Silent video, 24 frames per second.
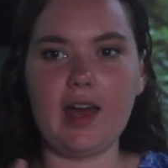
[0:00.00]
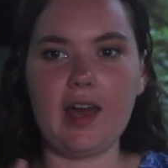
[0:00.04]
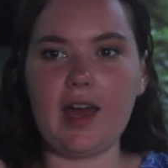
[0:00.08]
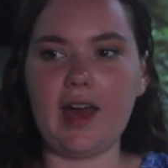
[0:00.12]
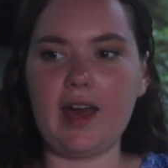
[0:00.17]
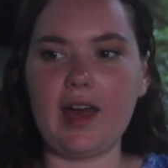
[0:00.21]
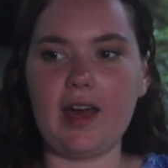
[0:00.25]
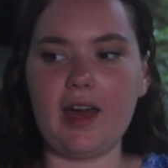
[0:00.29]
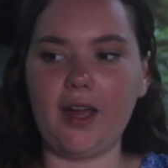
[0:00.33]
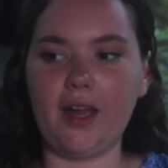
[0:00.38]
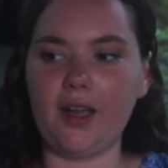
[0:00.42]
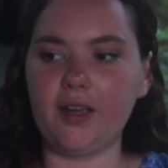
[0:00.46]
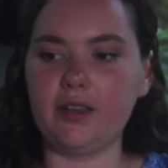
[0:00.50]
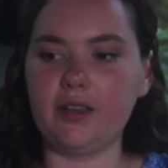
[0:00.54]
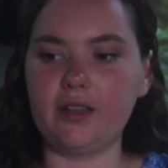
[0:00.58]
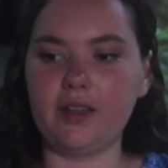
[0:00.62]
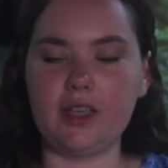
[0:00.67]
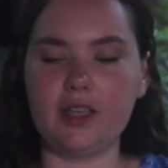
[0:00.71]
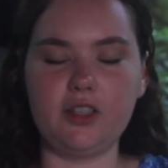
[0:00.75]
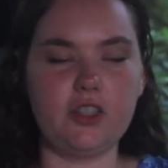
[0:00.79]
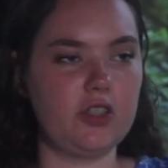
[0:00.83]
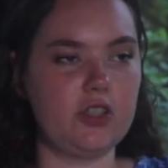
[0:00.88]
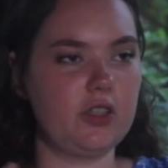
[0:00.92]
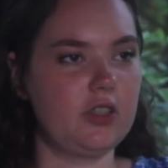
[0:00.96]
And they
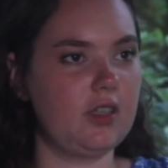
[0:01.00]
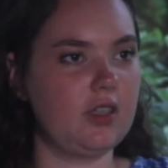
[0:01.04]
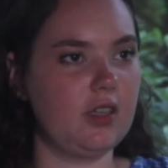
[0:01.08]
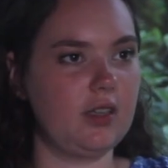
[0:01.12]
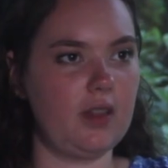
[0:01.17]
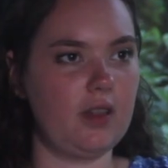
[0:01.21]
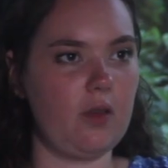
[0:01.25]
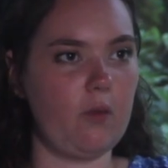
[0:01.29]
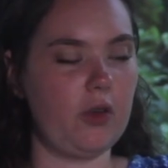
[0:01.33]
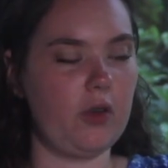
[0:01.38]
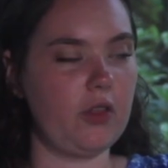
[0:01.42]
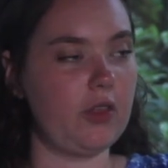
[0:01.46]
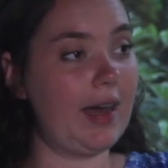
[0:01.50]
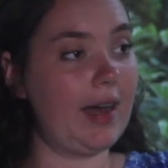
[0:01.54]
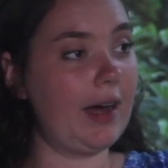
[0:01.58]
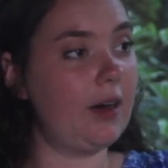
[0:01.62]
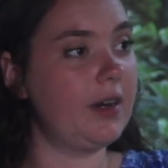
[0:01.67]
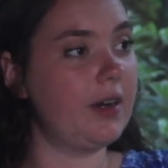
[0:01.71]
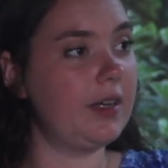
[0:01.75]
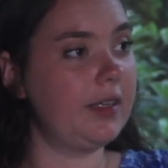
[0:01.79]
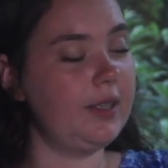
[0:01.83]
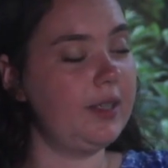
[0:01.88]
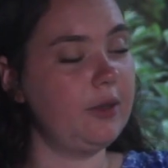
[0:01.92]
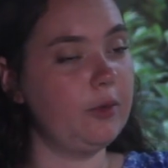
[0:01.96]
just, without
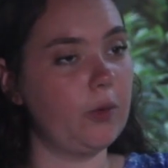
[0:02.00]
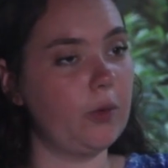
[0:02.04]
any